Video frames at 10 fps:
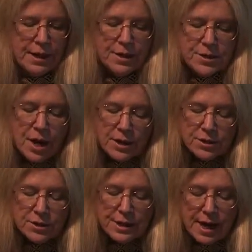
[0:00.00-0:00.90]
Sung in
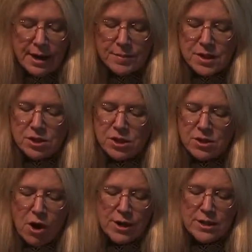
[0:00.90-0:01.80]
her name, such a
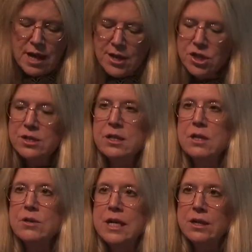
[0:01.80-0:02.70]
song is not just a
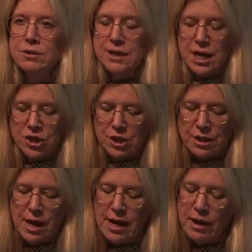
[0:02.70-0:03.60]
unique creation,
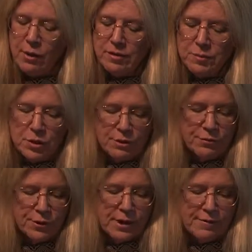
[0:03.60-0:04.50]
however
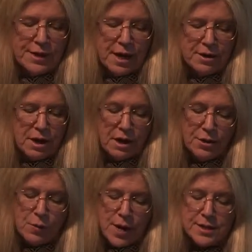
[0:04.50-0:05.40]
beautiful, of an un
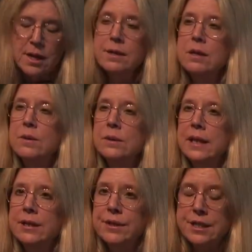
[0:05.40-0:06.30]
otherwise unknown
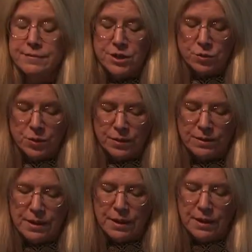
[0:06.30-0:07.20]
later individual.
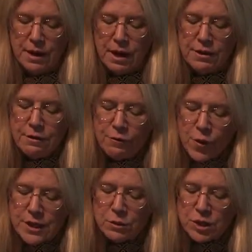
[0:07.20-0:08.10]
The
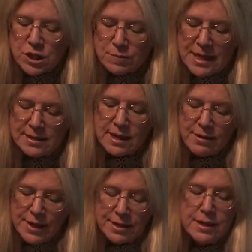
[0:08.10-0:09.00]
voice which speaks
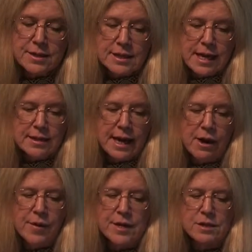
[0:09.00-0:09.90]
therein instead
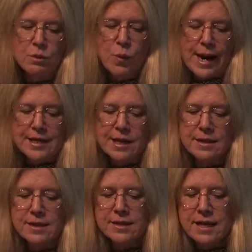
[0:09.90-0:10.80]
carries the weight and
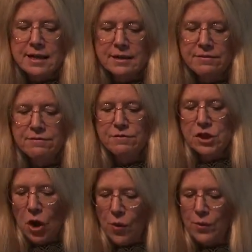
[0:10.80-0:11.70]
distinctive
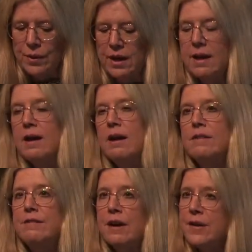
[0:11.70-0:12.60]
tone of a
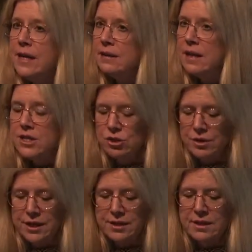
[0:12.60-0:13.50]
very
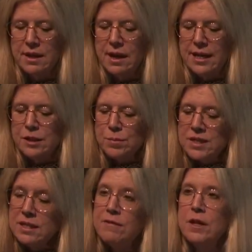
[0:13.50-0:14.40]
illustrious and
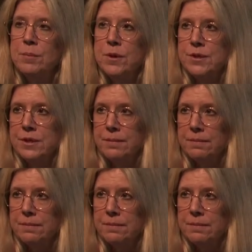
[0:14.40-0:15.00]
specific person,